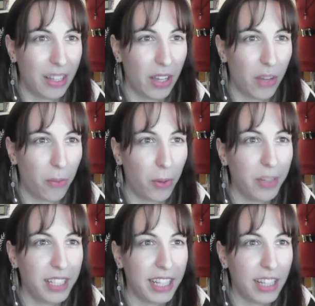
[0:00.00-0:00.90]
when we
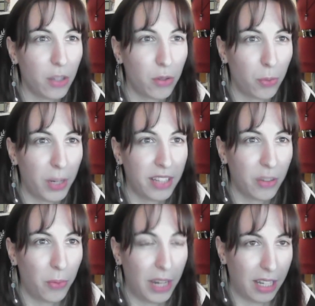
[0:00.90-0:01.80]
take those wings
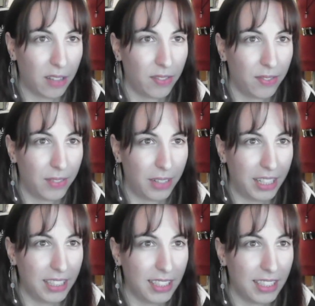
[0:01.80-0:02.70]
away,
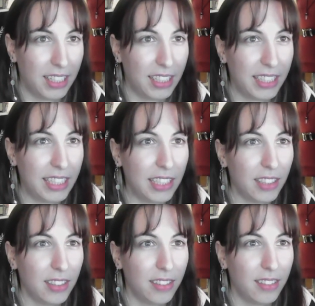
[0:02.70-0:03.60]
right? Here,
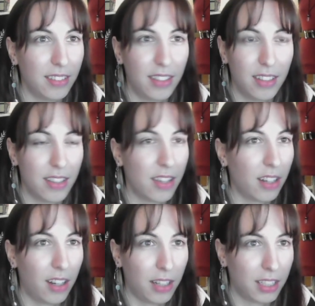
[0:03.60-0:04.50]
not a
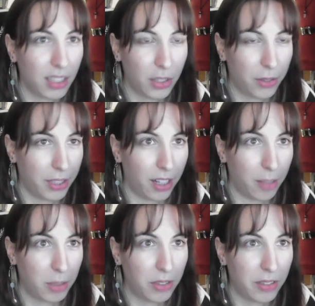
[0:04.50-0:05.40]
lot going on,
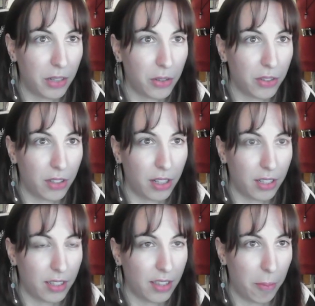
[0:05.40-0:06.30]
because there's not,
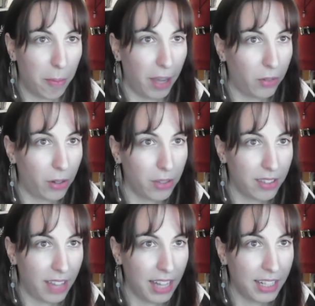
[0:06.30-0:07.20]
the background is
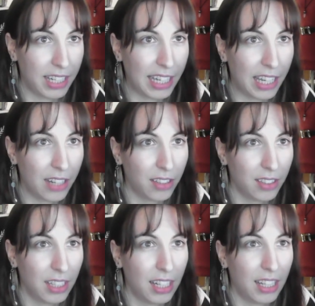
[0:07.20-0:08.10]
ending here
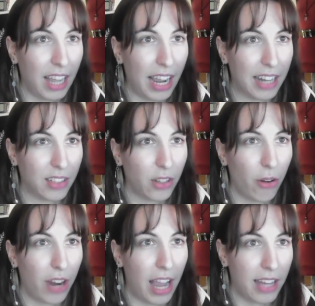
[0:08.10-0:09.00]
and her
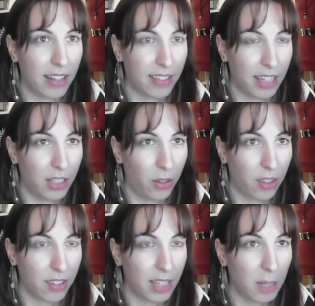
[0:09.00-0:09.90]
head is ending on the same